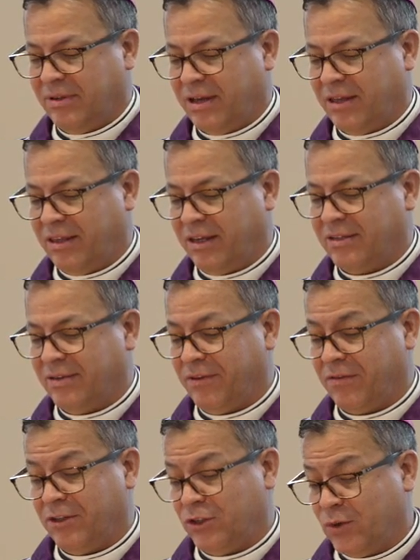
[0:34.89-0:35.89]
I think it's a
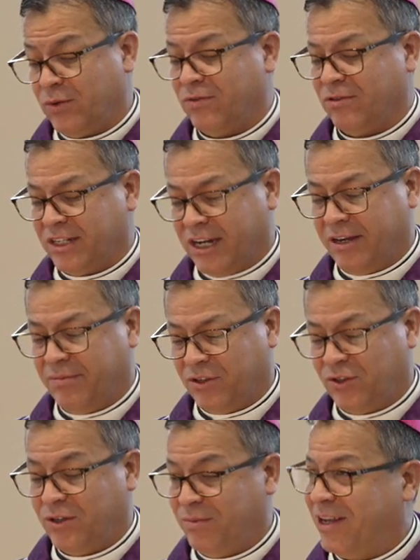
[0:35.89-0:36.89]
very joyful time. It
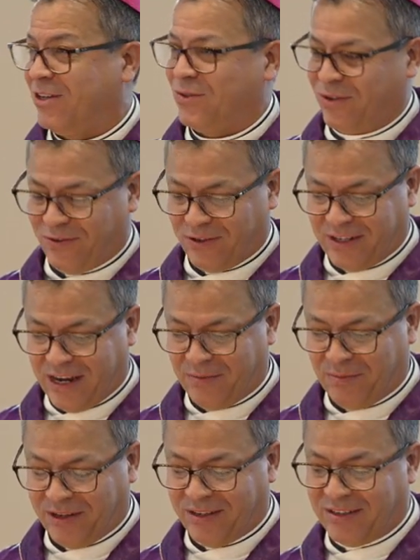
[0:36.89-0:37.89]
should be a joyful
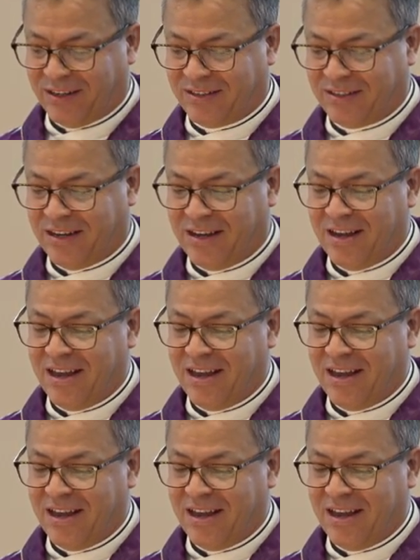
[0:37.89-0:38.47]
time because it's